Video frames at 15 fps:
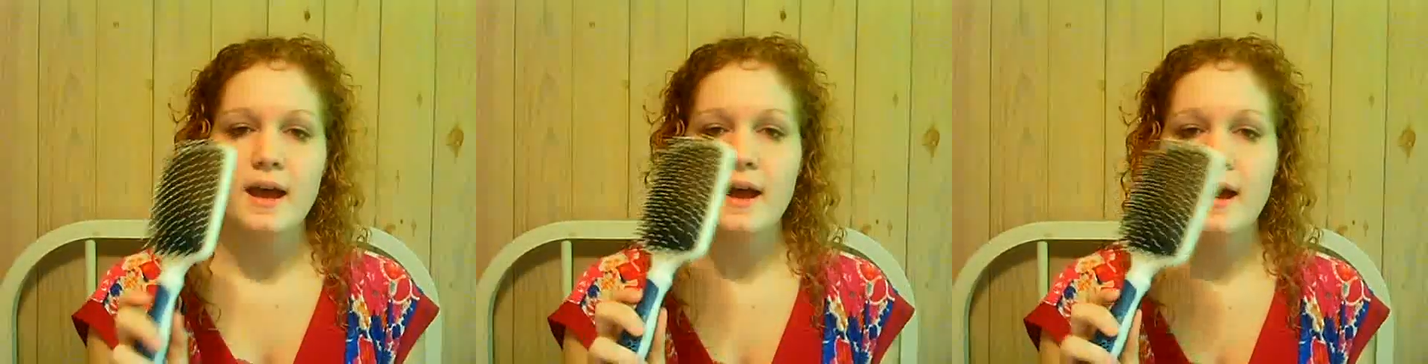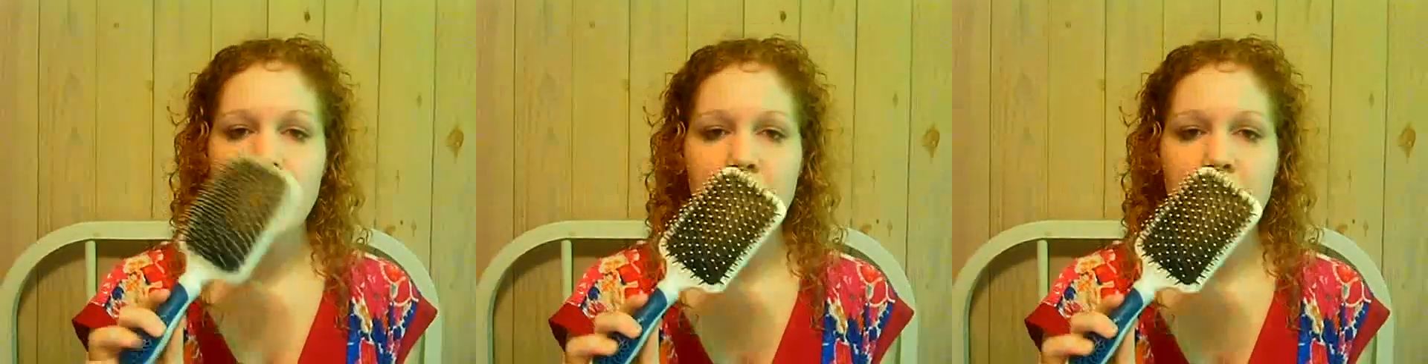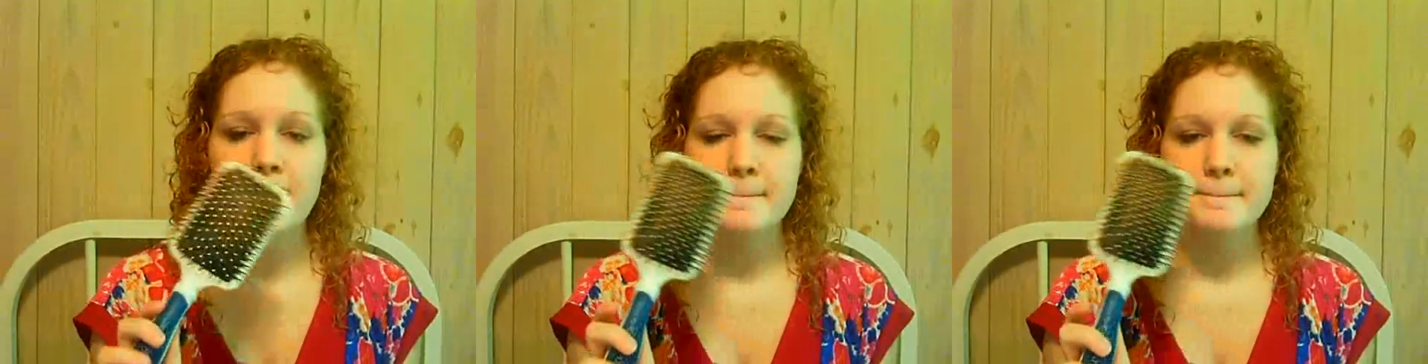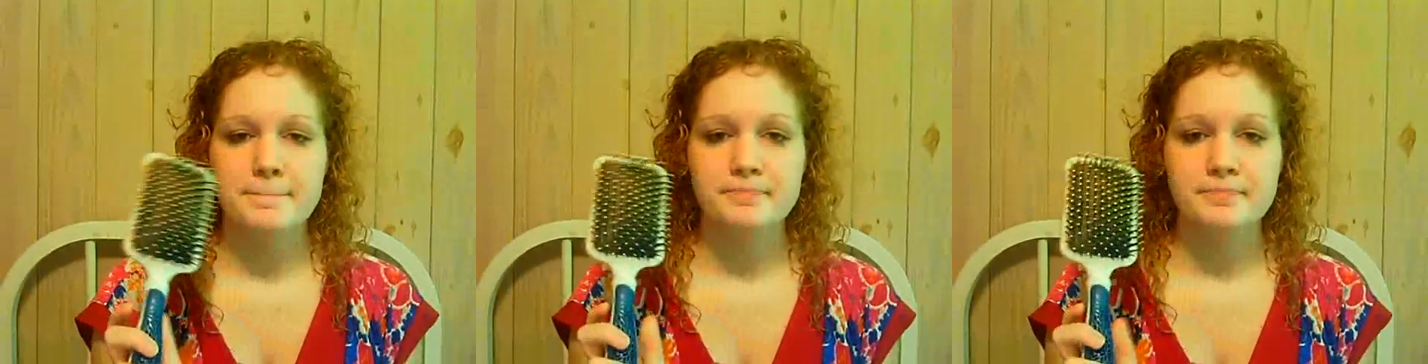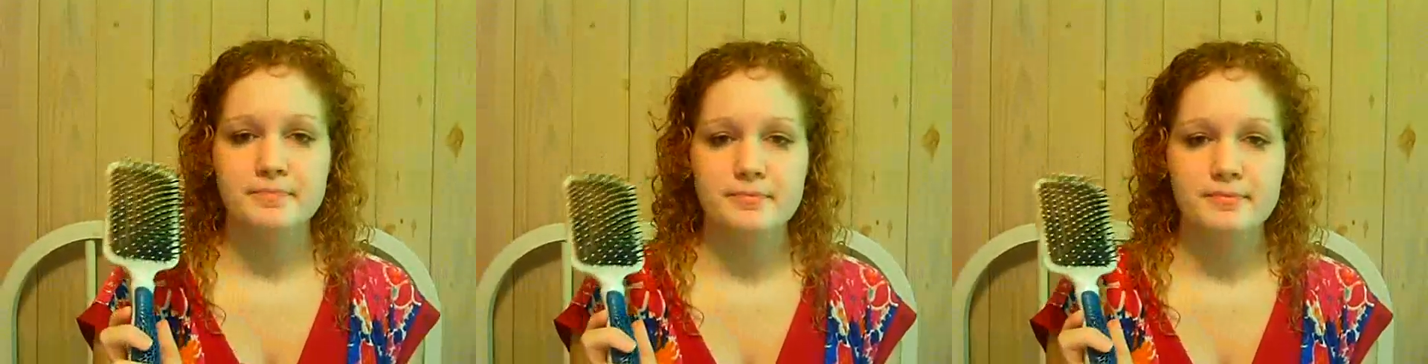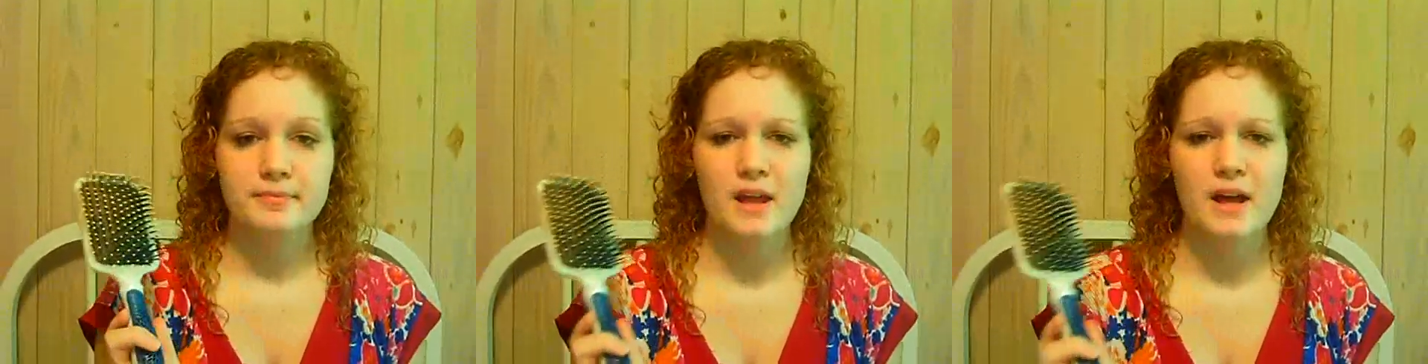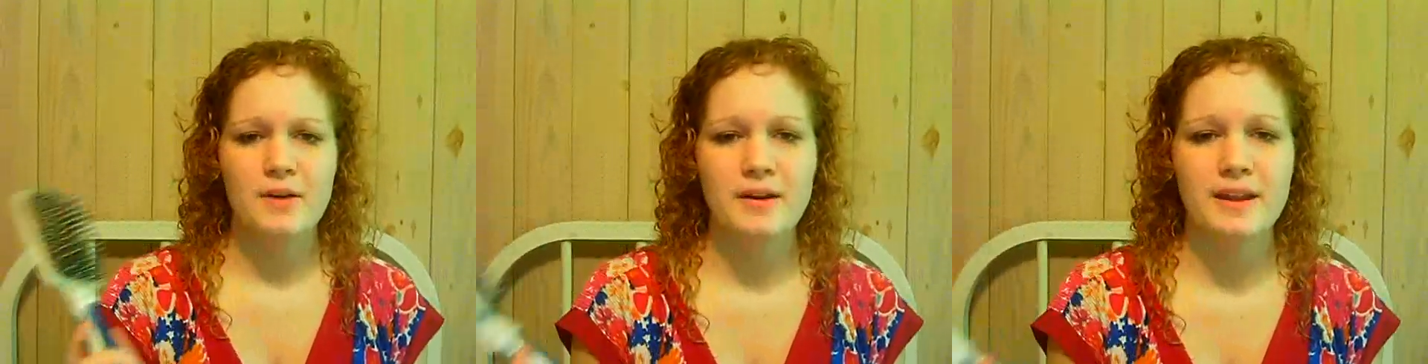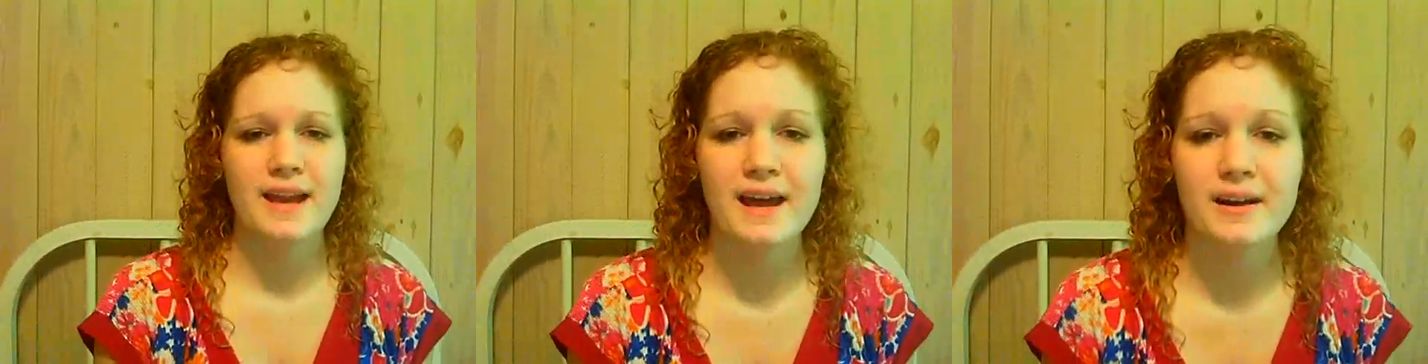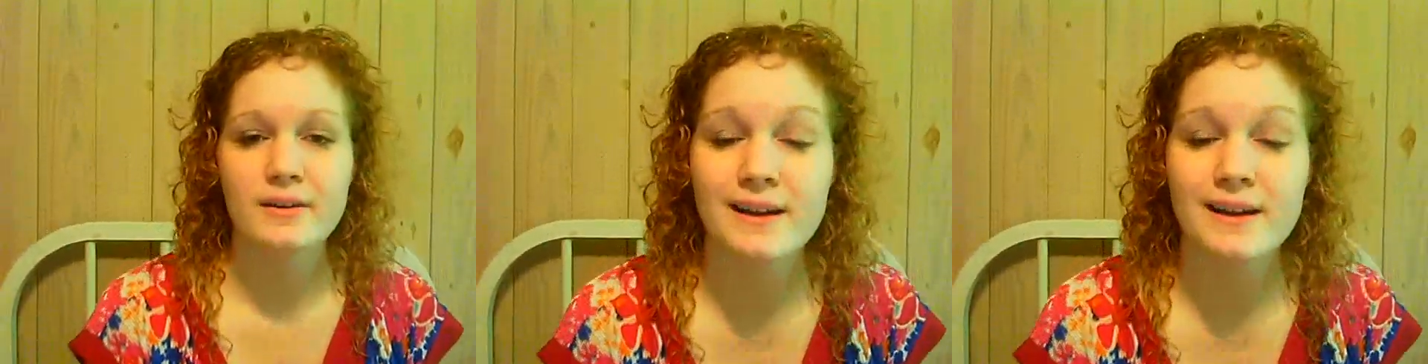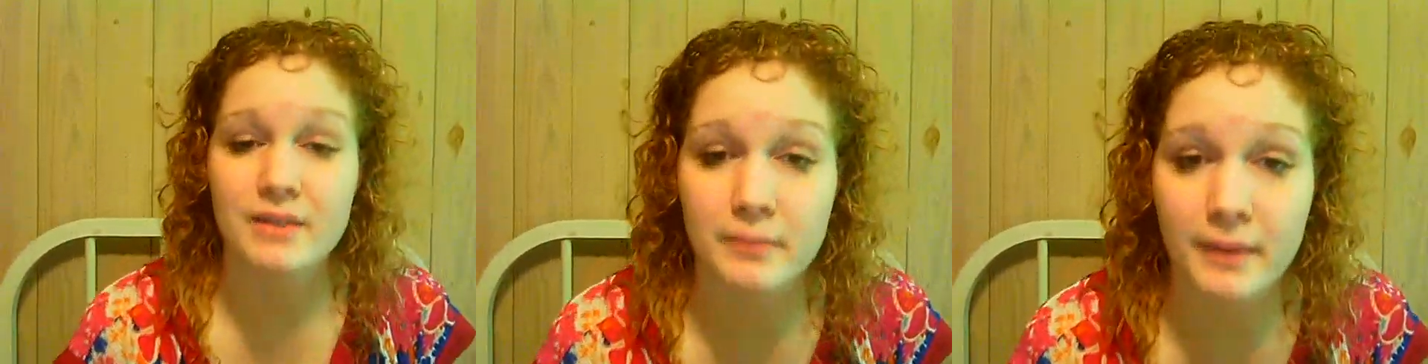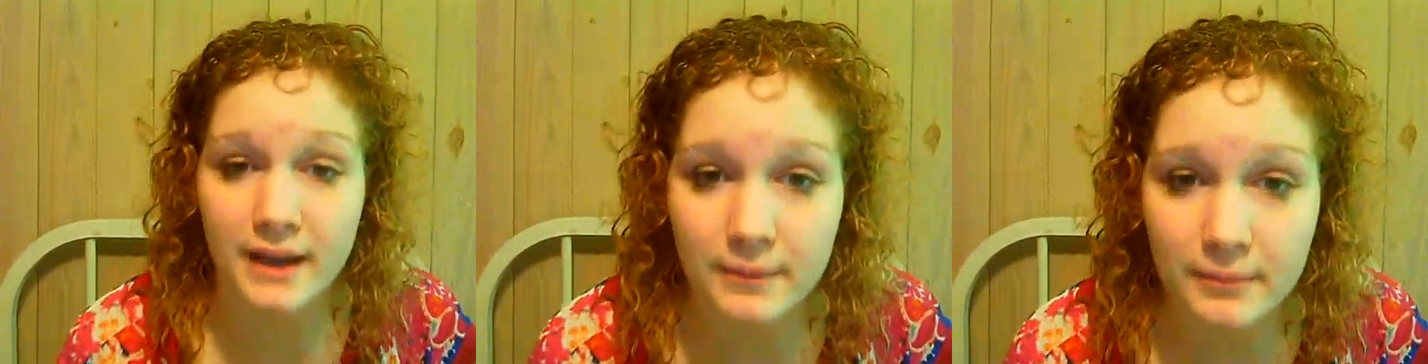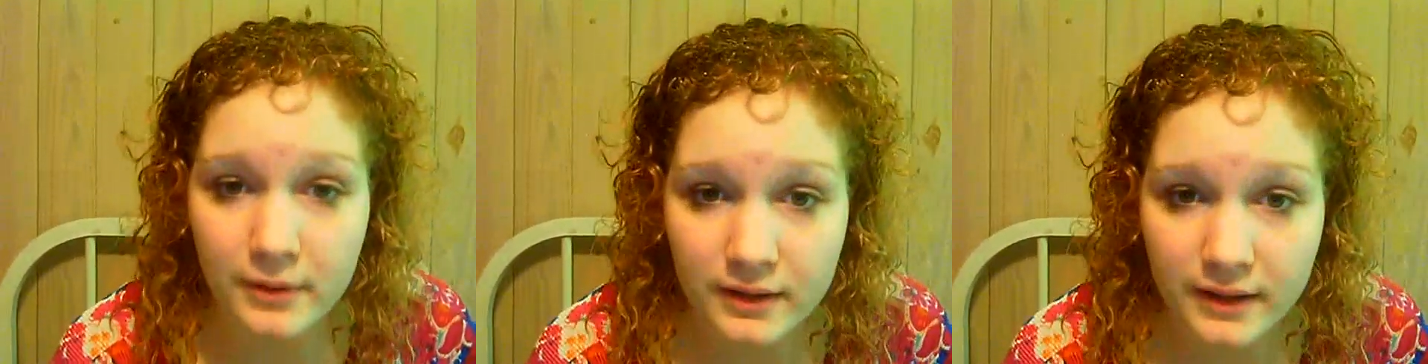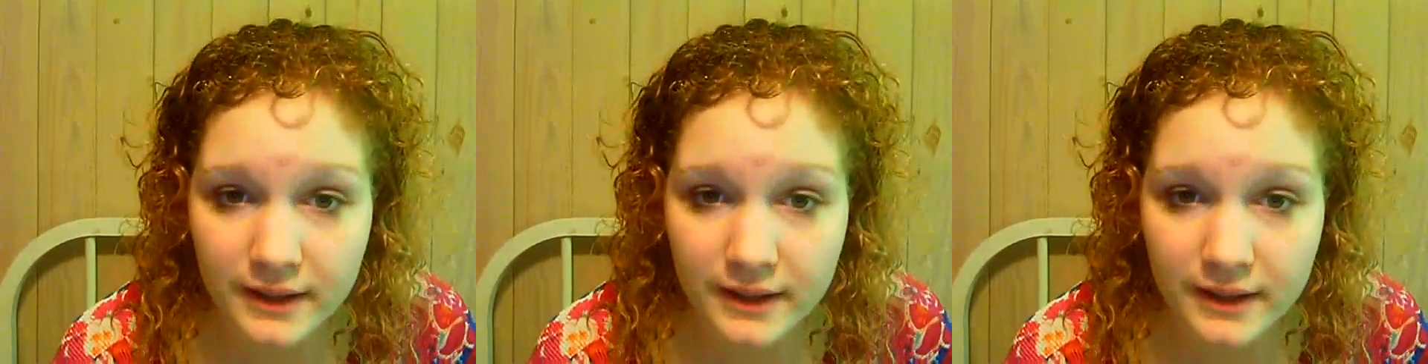Oh, and I don't have any makeup on.